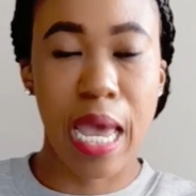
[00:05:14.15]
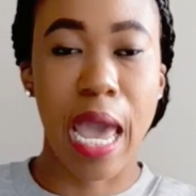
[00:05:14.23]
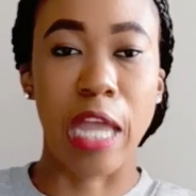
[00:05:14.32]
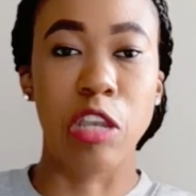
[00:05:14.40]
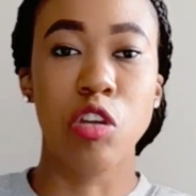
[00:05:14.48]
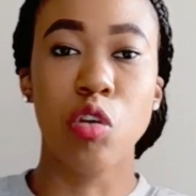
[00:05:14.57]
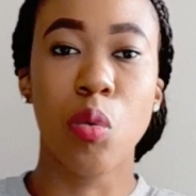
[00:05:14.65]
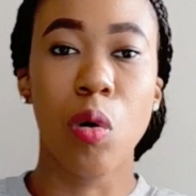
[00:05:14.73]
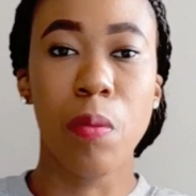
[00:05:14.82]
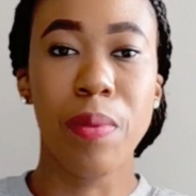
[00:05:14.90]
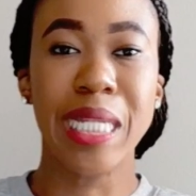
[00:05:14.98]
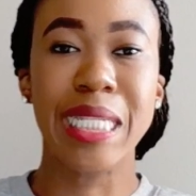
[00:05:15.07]
and you
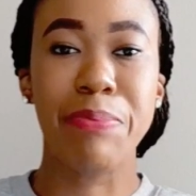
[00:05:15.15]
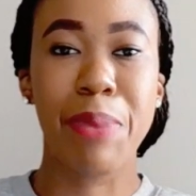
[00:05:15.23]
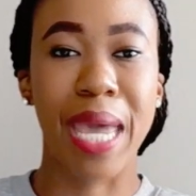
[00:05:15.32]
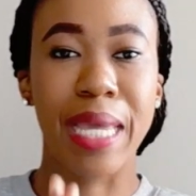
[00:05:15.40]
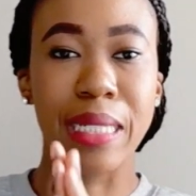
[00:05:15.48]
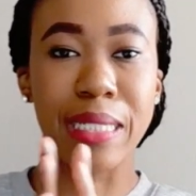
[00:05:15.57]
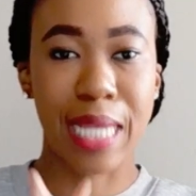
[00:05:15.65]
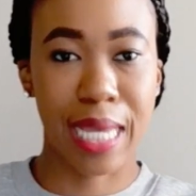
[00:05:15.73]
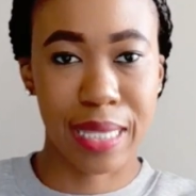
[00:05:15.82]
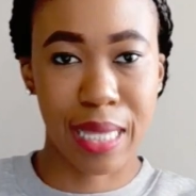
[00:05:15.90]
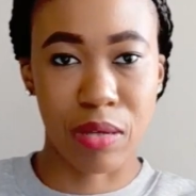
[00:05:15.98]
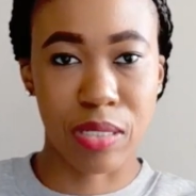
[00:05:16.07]
will be paying
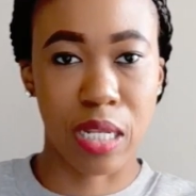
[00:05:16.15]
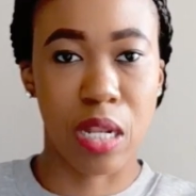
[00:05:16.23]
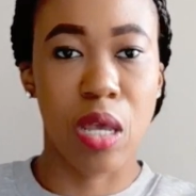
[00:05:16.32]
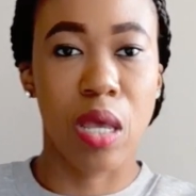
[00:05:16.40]
10,000,